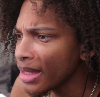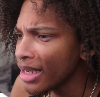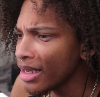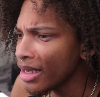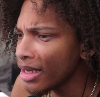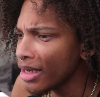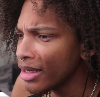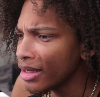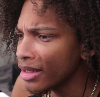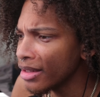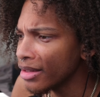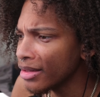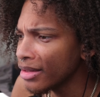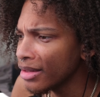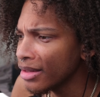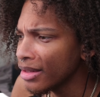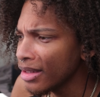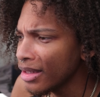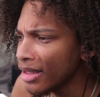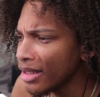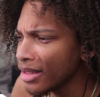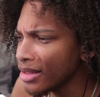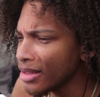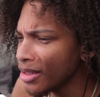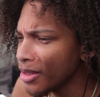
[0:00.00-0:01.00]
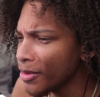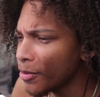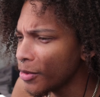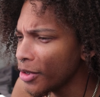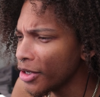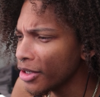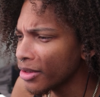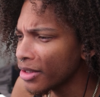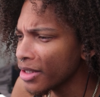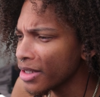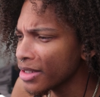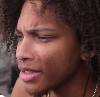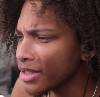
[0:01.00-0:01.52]
Hey, isn't it
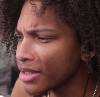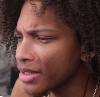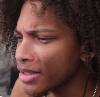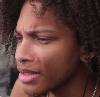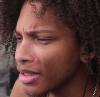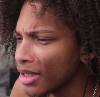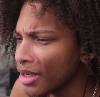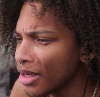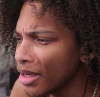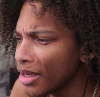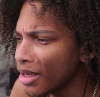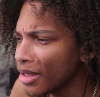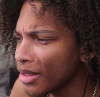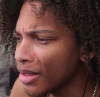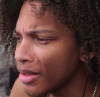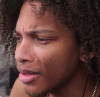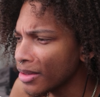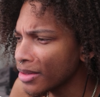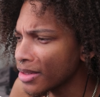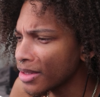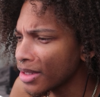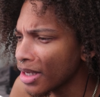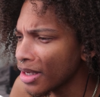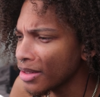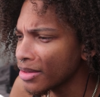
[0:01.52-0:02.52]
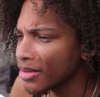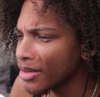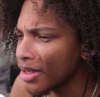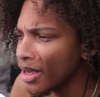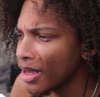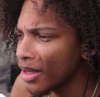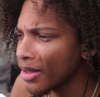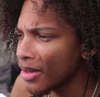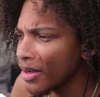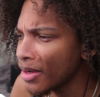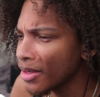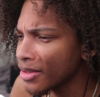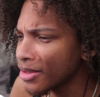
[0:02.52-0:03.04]
weird? There's a uh, there's a
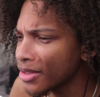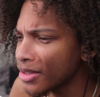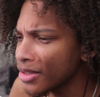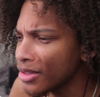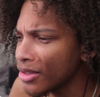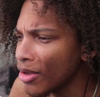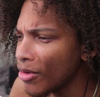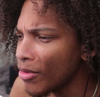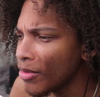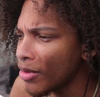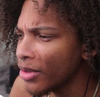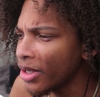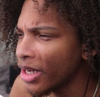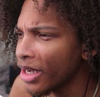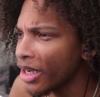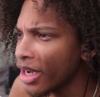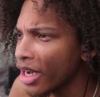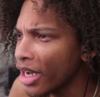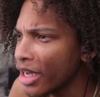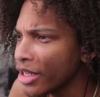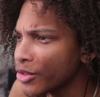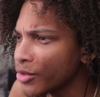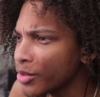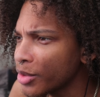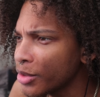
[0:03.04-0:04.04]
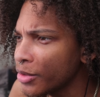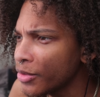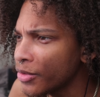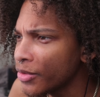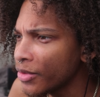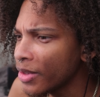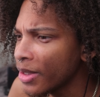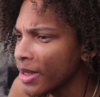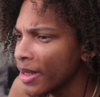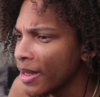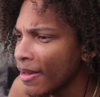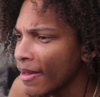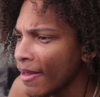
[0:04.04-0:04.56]
uh, there's snow on that guy's roof.
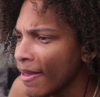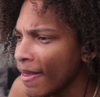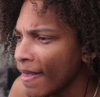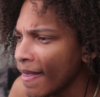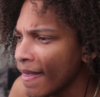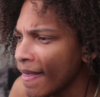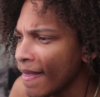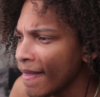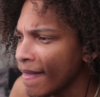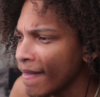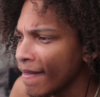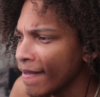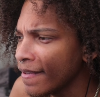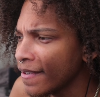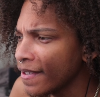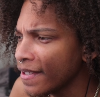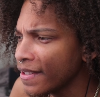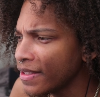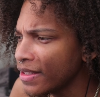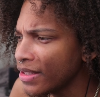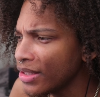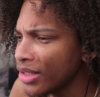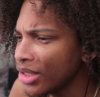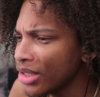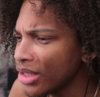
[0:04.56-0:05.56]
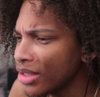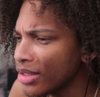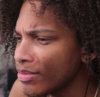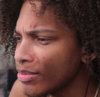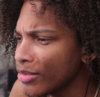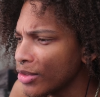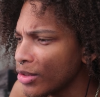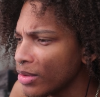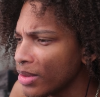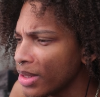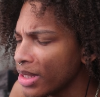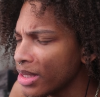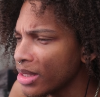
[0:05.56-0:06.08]
Guess he's just
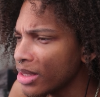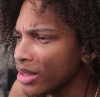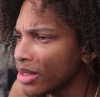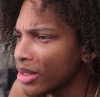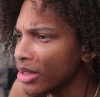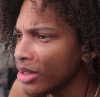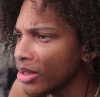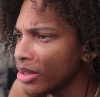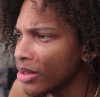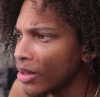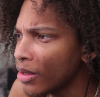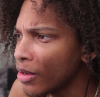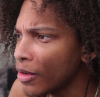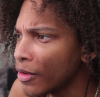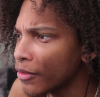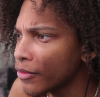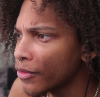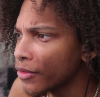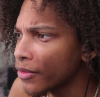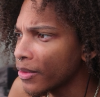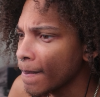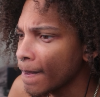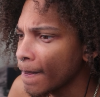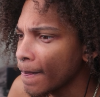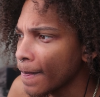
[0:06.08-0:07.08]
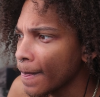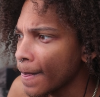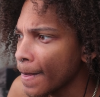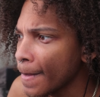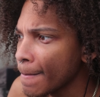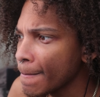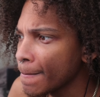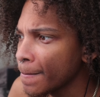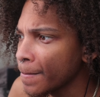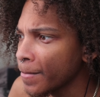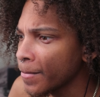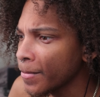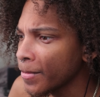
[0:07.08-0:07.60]
too lazy to clean it off.
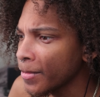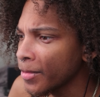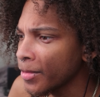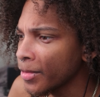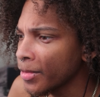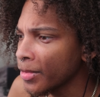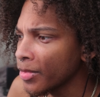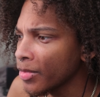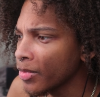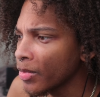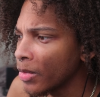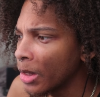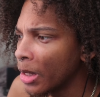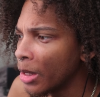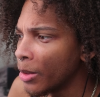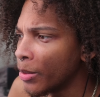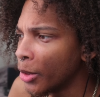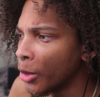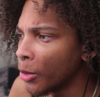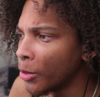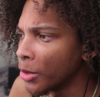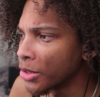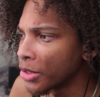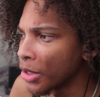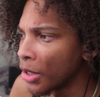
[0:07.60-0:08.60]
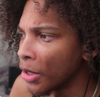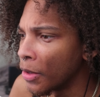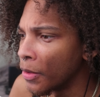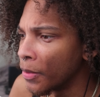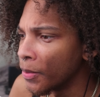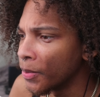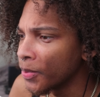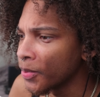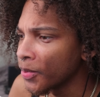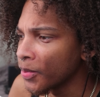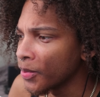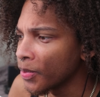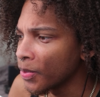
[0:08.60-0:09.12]
Hey, buddy, what's up?
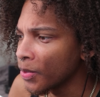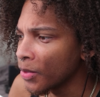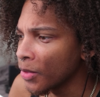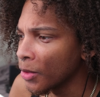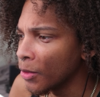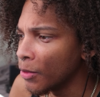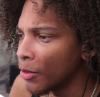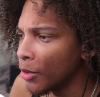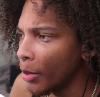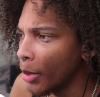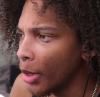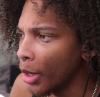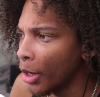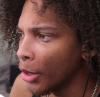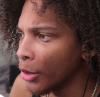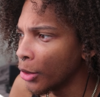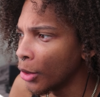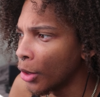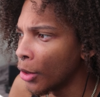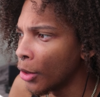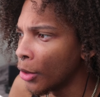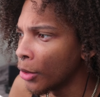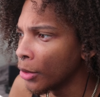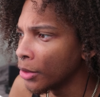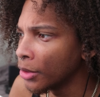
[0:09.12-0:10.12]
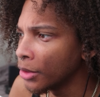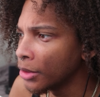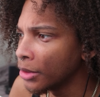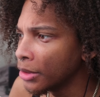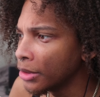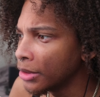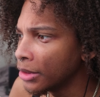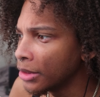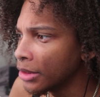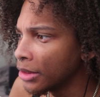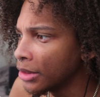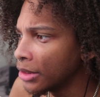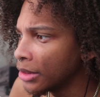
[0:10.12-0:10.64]
What about our dog?
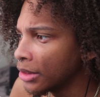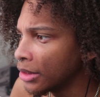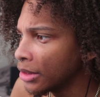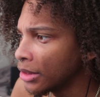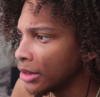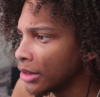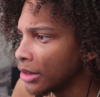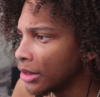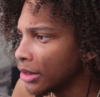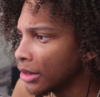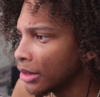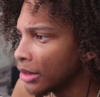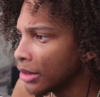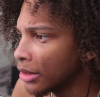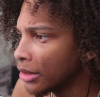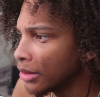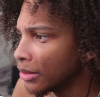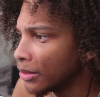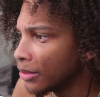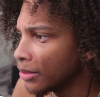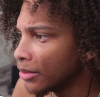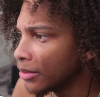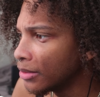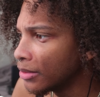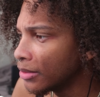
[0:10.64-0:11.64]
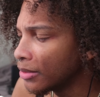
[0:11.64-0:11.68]
Uh,